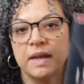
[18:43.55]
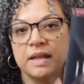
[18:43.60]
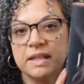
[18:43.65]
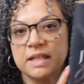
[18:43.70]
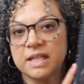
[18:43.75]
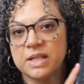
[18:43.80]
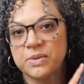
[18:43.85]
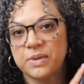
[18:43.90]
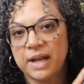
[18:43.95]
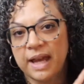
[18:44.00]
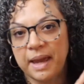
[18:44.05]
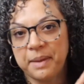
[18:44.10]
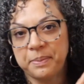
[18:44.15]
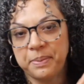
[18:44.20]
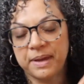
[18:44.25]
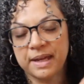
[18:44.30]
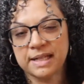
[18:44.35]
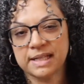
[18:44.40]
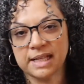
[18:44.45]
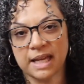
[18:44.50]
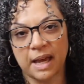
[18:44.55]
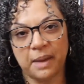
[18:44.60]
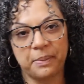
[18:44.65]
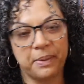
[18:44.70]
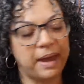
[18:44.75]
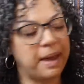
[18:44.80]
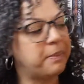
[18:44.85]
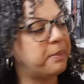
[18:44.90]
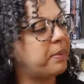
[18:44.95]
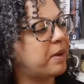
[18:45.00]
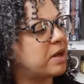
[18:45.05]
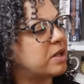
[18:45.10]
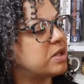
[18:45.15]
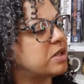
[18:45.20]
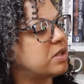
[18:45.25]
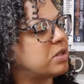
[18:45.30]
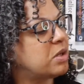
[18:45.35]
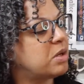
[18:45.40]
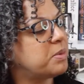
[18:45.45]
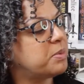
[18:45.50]
This one I picked up at Barnes &
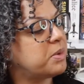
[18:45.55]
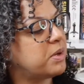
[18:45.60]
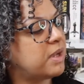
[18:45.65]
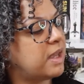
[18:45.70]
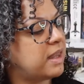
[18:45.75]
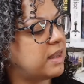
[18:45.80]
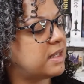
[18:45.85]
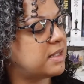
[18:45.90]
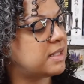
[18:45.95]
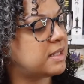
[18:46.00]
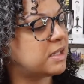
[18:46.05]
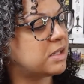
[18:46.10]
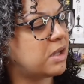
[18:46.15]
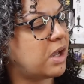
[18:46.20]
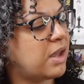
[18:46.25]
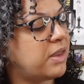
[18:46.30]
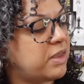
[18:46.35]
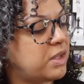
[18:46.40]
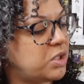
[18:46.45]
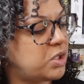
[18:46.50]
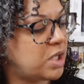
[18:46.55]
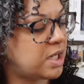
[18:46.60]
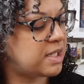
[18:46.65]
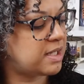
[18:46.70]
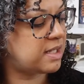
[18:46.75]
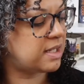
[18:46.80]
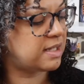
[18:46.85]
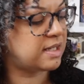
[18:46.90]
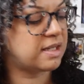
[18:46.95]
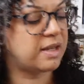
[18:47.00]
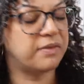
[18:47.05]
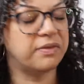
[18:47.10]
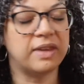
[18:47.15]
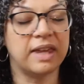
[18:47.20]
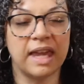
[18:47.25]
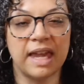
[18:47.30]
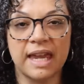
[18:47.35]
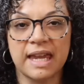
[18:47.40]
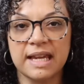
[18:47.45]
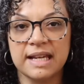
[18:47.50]
Noble and this is called The Justice of
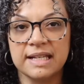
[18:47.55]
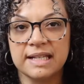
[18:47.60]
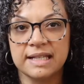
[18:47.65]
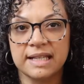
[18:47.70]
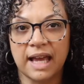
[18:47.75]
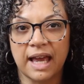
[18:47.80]
Kings.